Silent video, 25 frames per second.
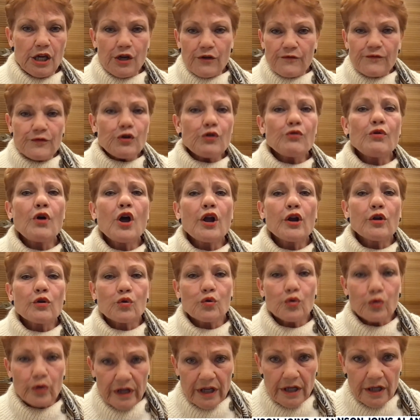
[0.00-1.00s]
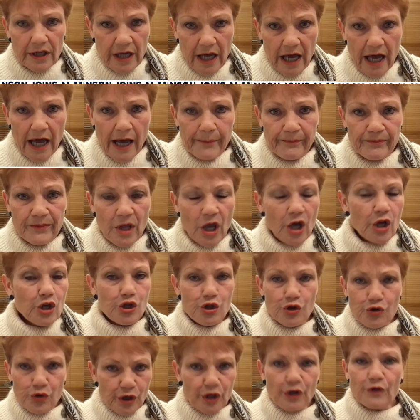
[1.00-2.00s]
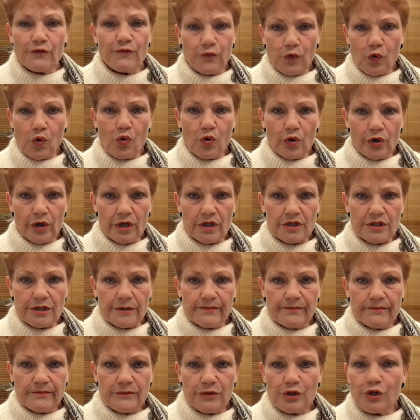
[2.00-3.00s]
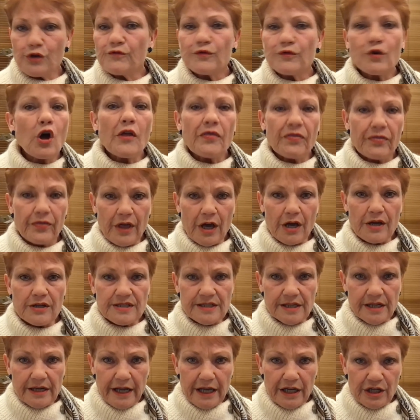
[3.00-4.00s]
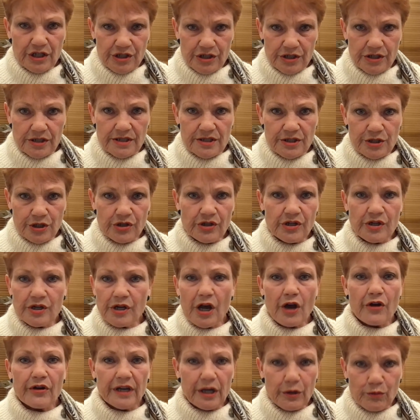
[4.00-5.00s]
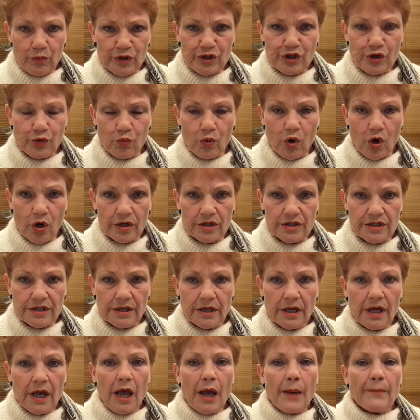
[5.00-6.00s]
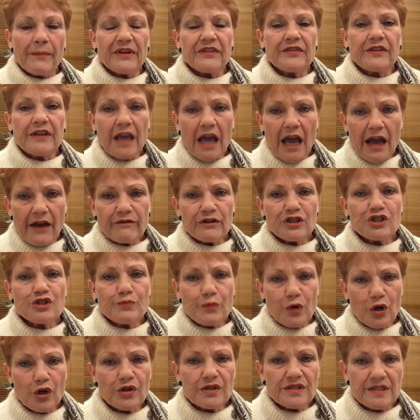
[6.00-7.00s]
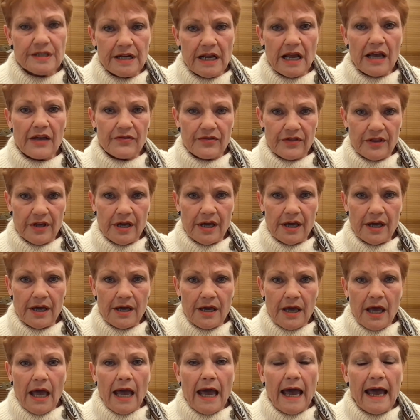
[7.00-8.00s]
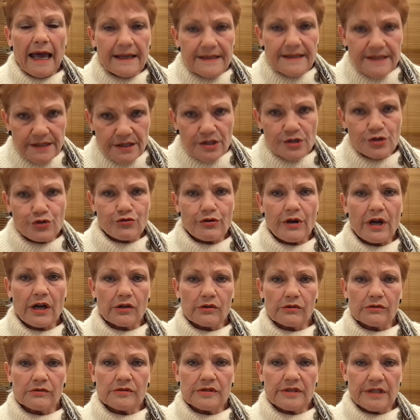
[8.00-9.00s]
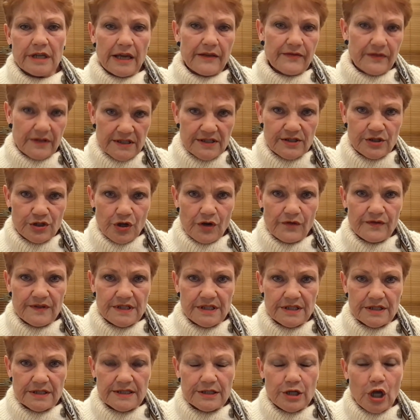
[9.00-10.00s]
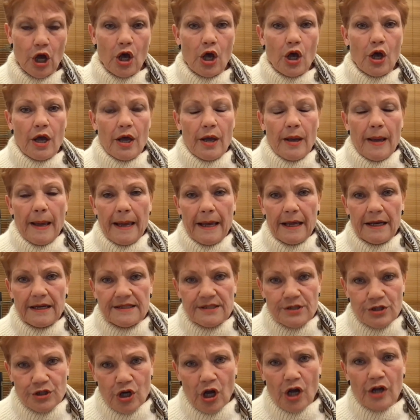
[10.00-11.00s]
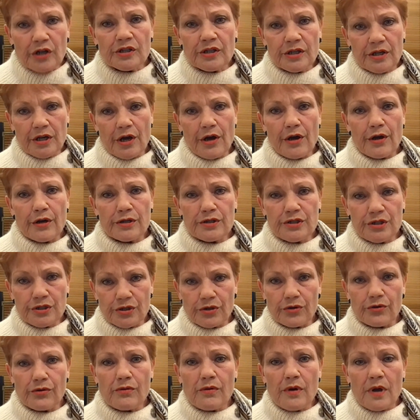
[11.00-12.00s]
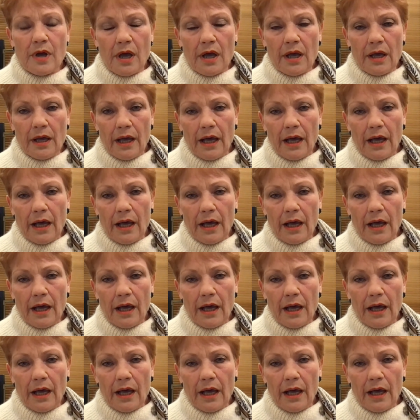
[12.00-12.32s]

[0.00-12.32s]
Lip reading: If you're on a good income, you can afford it. You've got those connections. You can go and get what you want. But the average person out there has to struggle to get these services. It is not going to